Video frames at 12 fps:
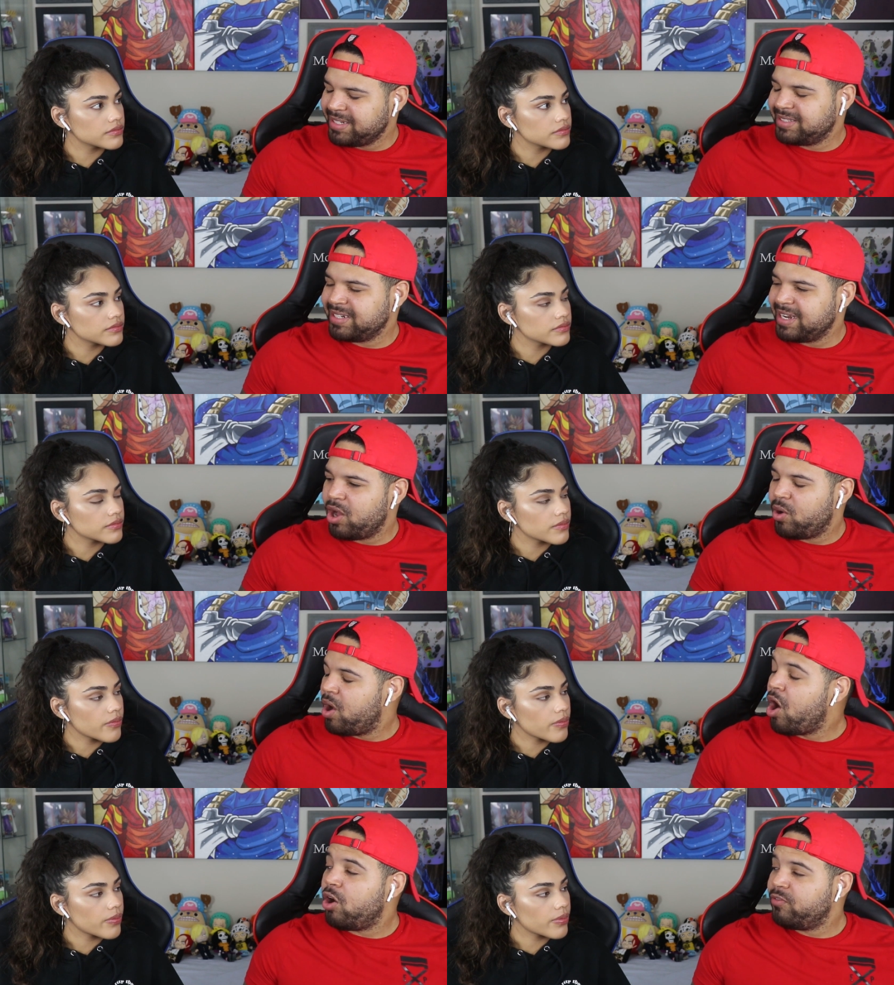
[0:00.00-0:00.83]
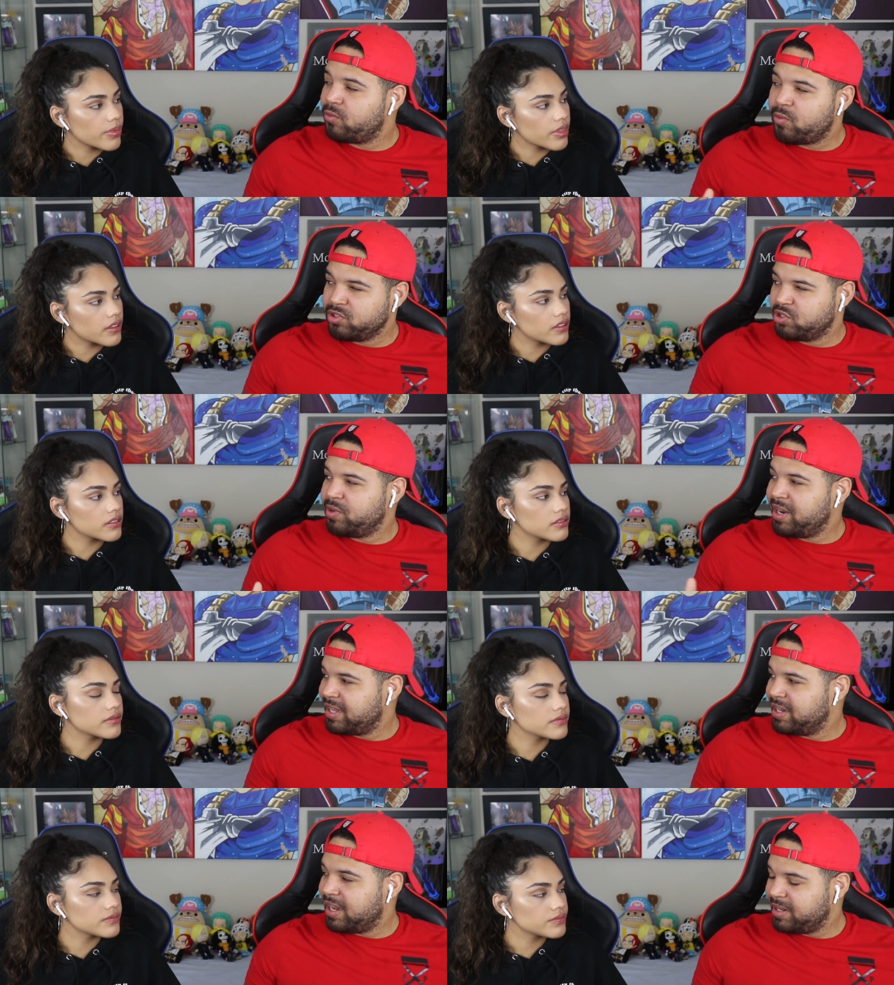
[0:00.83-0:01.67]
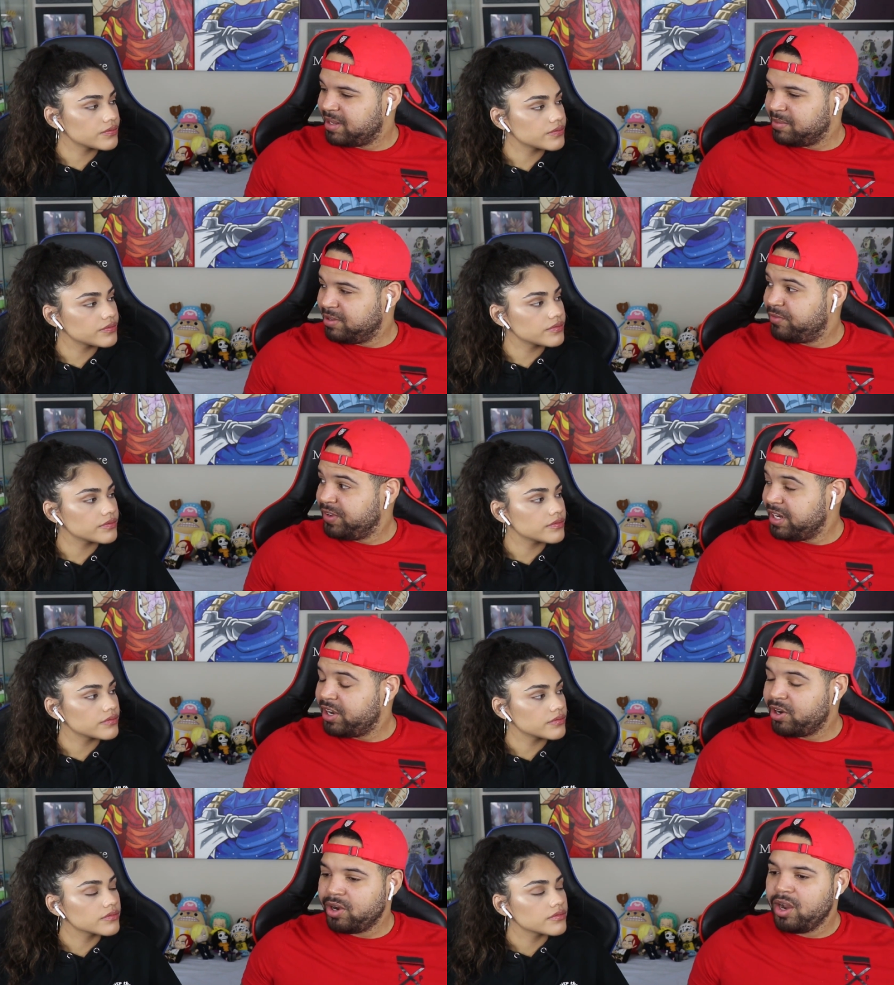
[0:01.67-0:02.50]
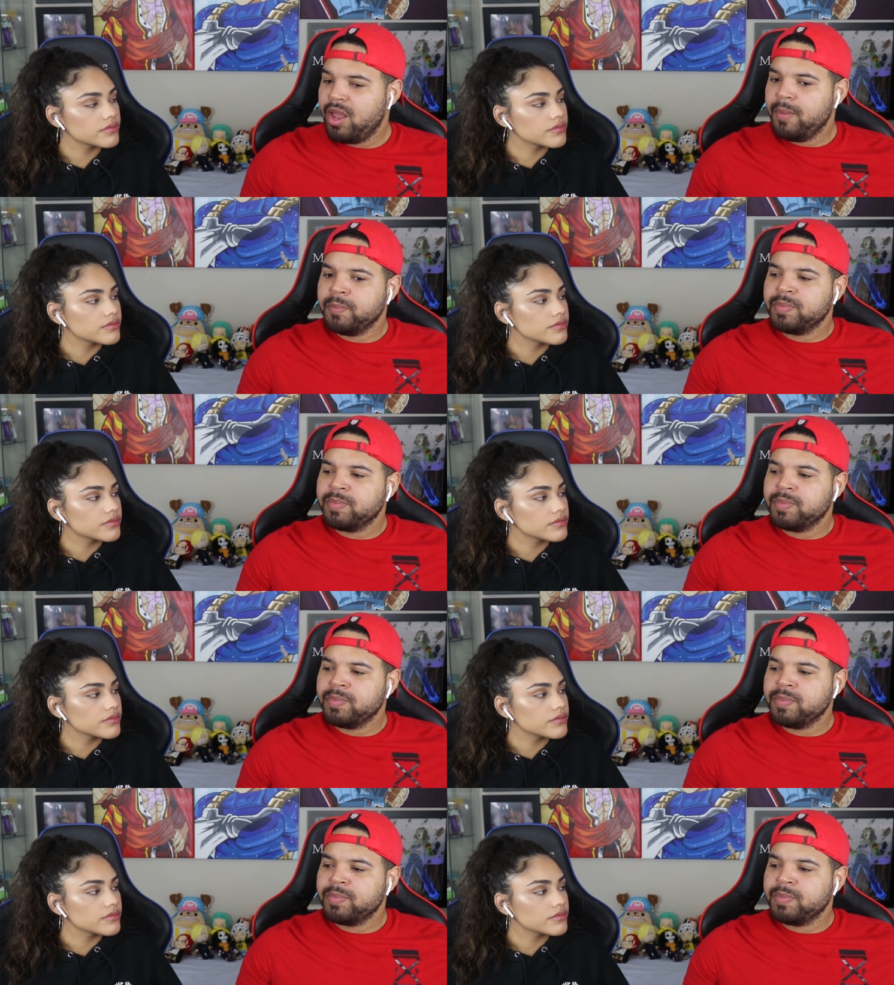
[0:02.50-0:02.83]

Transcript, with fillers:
Speaker 1: they said that Offhorn was the one that, that, that, defeated her.